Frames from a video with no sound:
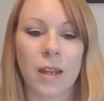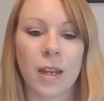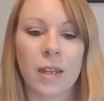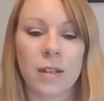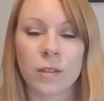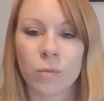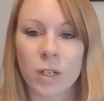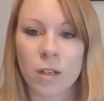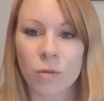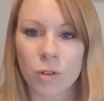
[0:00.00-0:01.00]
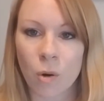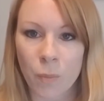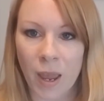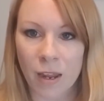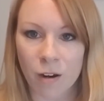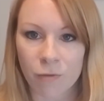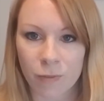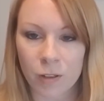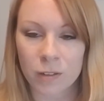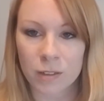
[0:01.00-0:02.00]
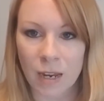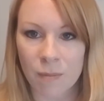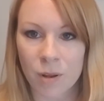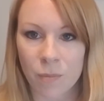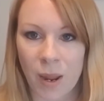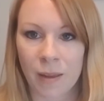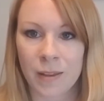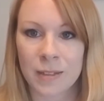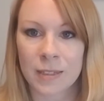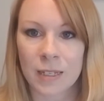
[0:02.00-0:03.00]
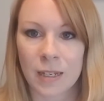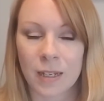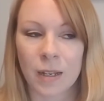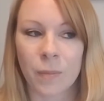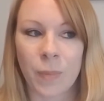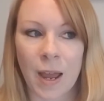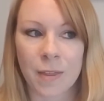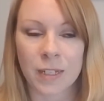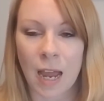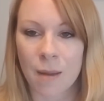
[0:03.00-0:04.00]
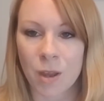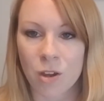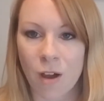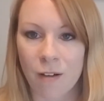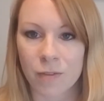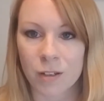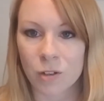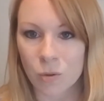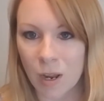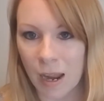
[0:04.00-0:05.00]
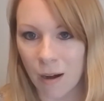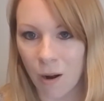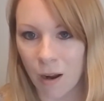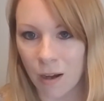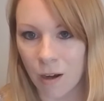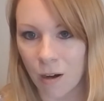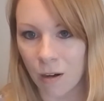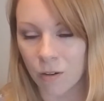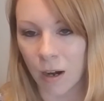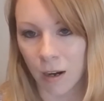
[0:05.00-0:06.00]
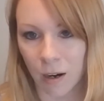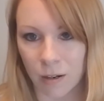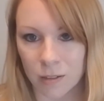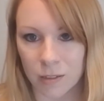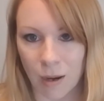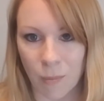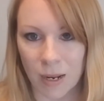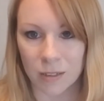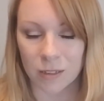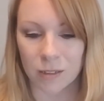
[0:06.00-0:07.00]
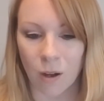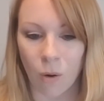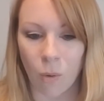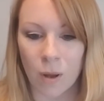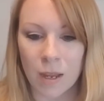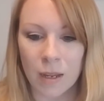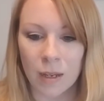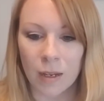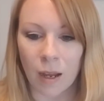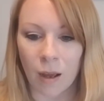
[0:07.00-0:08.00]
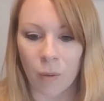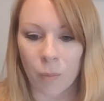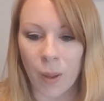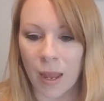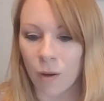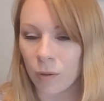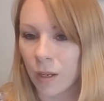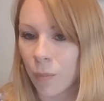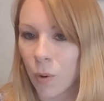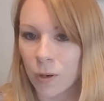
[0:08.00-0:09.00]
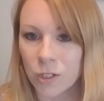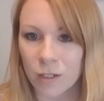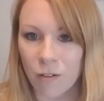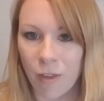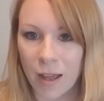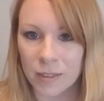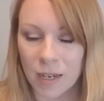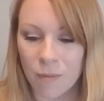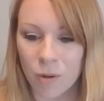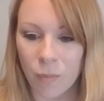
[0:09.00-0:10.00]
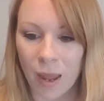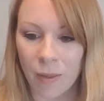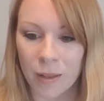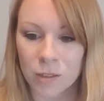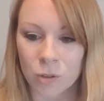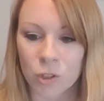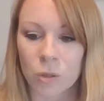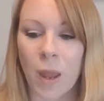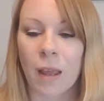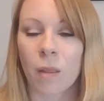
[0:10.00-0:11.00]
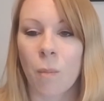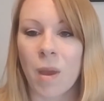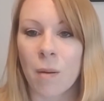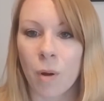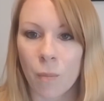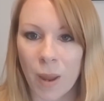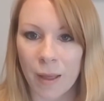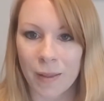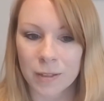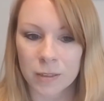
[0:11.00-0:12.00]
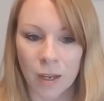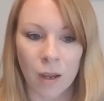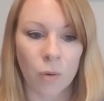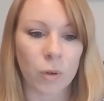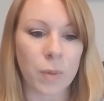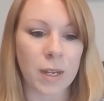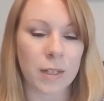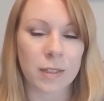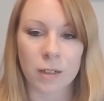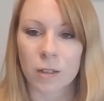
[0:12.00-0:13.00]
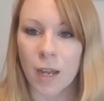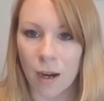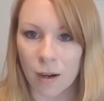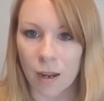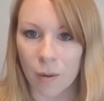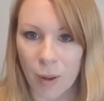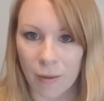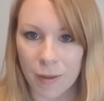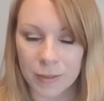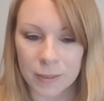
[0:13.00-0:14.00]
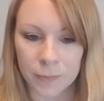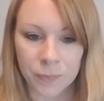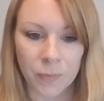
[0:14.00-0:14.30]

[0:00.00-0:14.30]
It is when you don't pay your full statement balance by the time that you have the due date on your credit card statement. So paying only a portion of that statement balance or just paying the minimum balance would be considered carrying a balance.